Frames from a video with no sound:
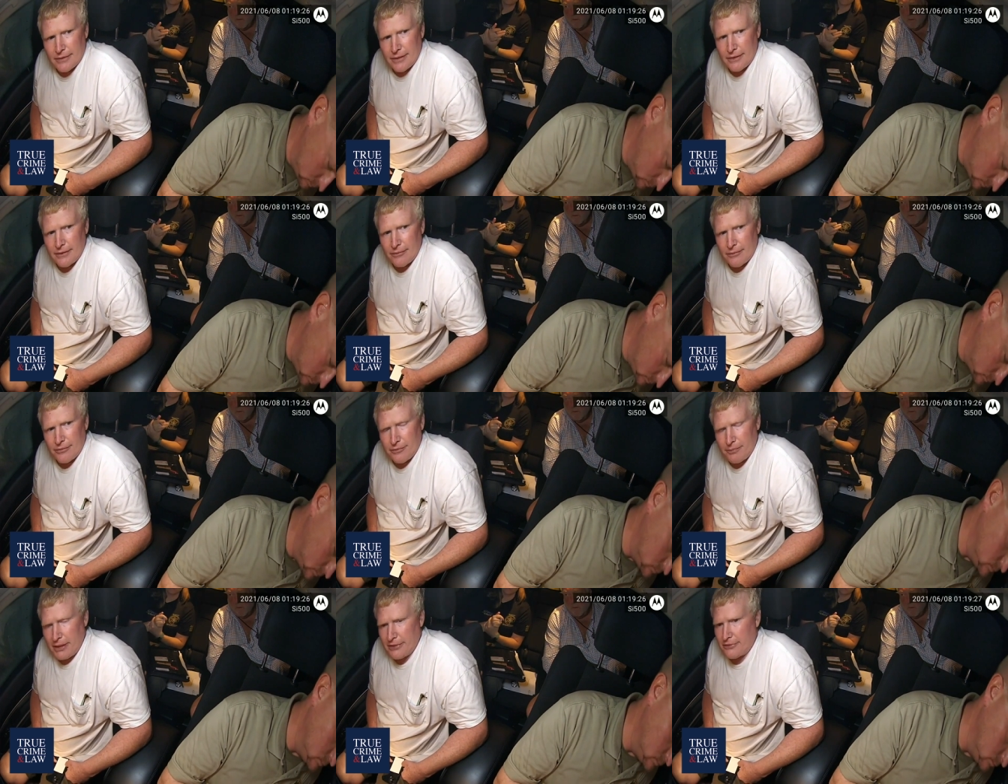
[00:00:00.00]
And it's
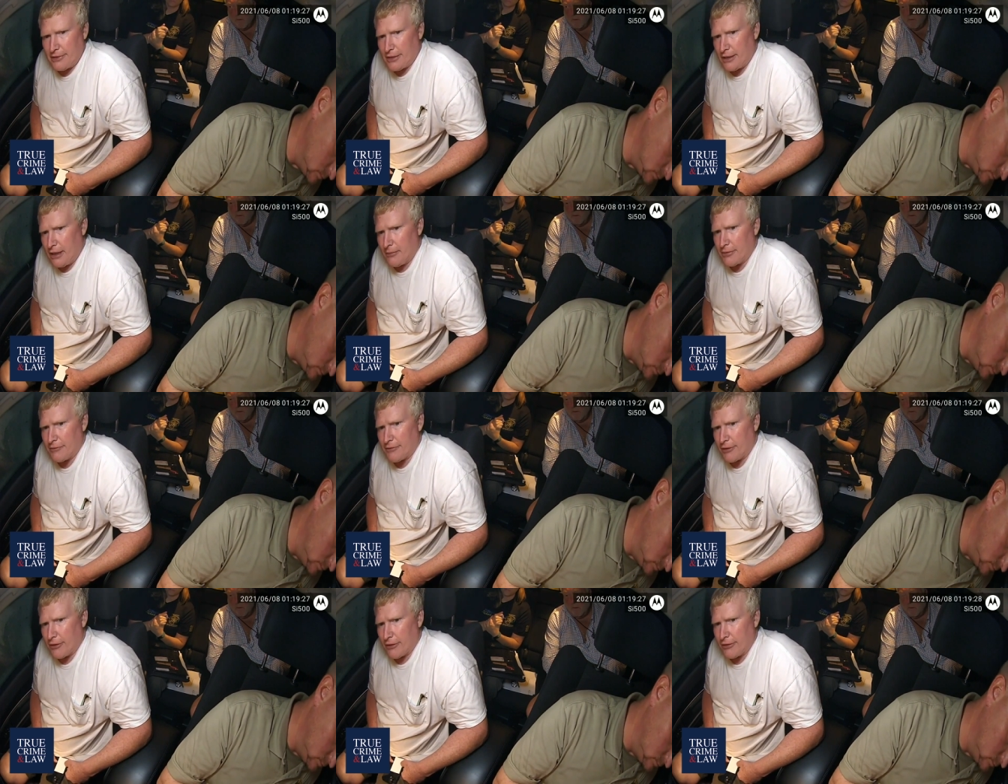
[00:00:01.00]
especially common
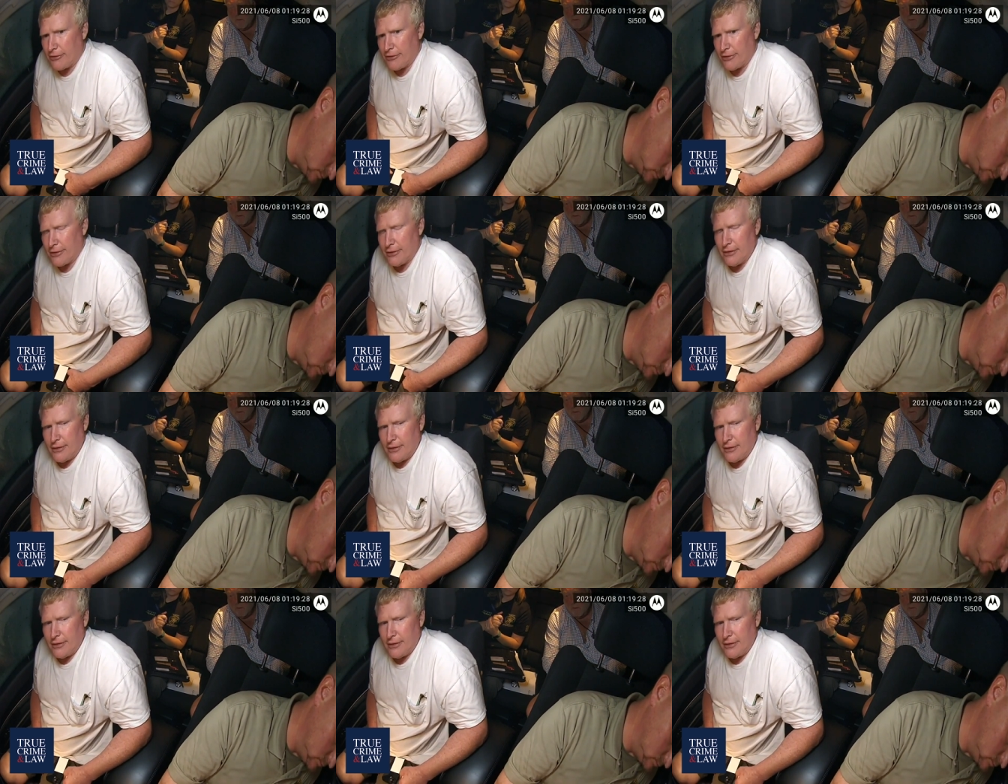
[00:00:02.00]
for her to,